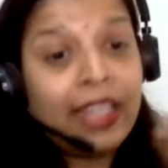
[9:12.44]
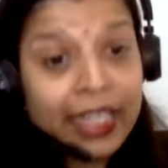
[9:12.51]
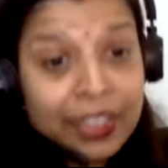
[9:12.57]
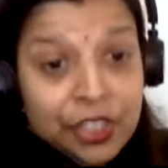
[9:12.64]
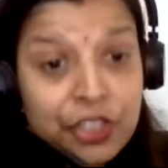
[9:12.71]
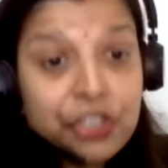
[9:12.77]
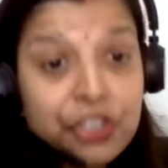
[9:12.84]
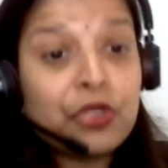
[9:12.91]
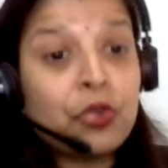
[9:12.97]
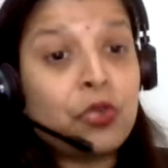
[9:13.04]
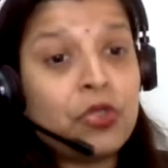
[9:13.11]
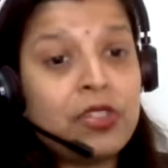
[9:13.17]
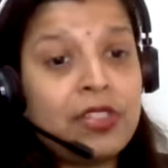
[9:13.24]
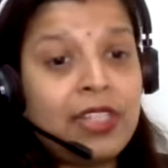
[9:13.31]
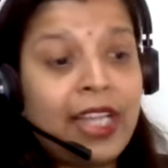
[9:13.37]
it
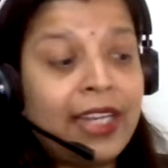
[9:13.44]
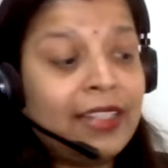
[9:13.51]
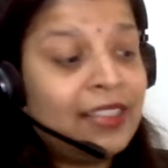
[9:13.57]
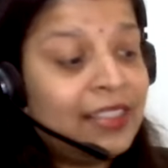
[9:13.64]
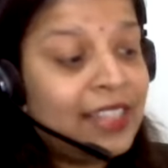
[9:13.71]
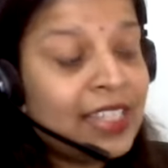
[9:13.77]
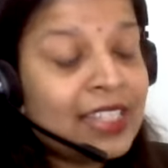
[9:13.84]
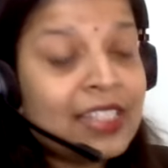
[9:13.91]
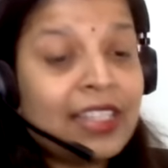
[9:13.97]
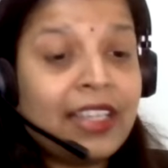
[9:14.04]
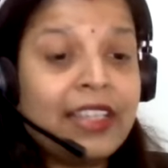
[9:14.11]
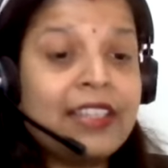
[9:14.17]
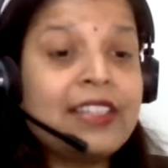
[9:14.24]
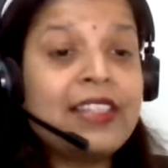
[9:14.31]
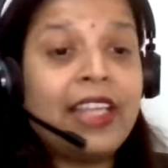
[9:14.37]
shows that this
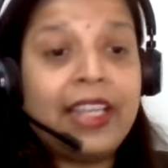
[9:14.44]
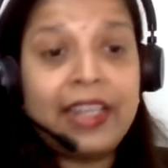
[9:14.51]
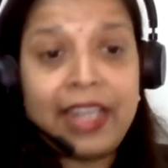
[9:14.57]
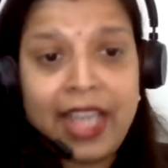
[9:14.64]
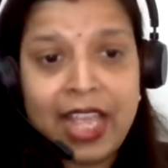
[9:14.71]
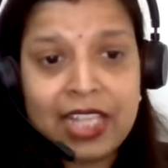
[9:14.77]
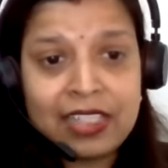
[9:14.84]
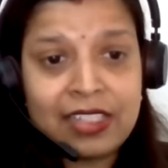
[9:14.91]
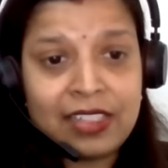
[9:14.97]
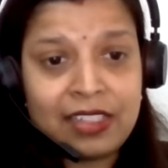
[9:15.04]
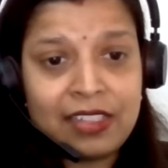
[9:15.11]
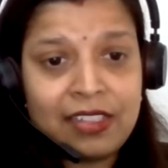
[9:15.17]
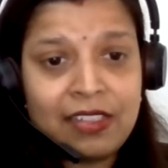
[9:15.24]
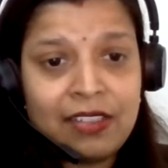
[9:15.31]
is an acid.